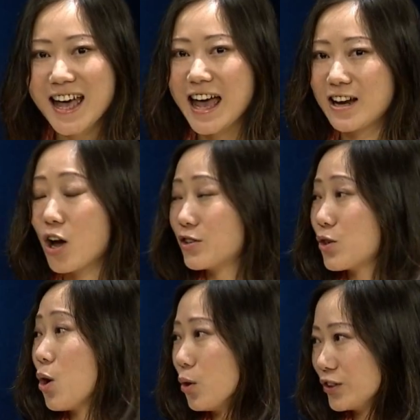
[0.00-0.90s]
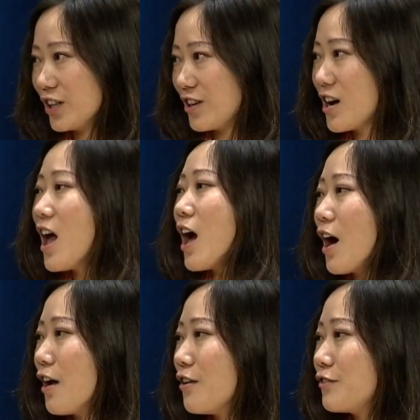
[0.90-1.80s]
and also owner
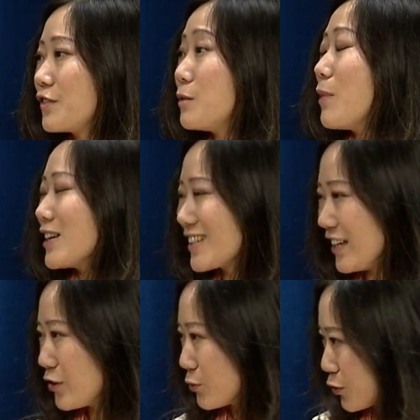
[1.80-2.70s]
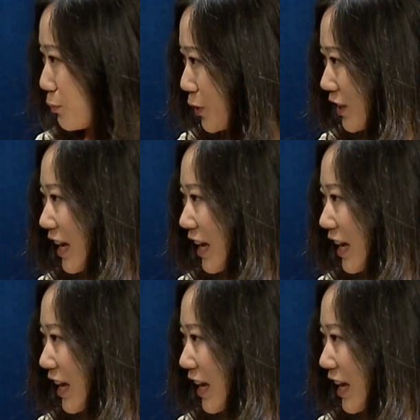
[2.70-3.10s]
of the Buske Group,